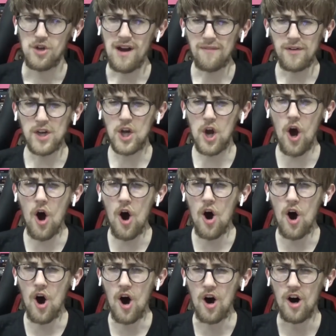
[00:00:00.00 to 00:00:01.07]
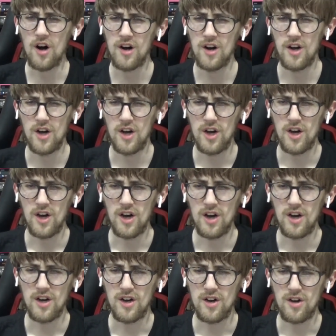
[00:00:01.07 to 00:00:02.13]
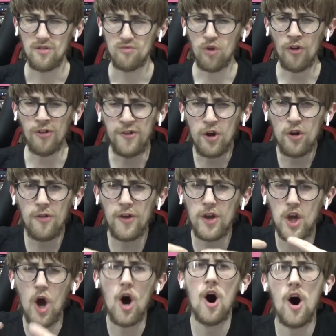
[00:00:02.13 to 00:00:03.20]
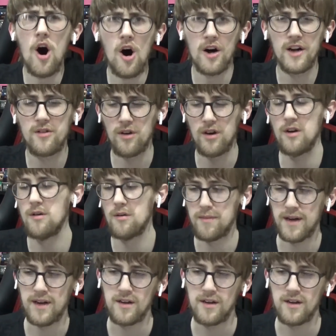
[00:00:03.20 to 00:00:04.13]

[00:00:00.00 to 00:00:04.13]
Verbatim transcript: You have a car! Run to the car! It's, oh.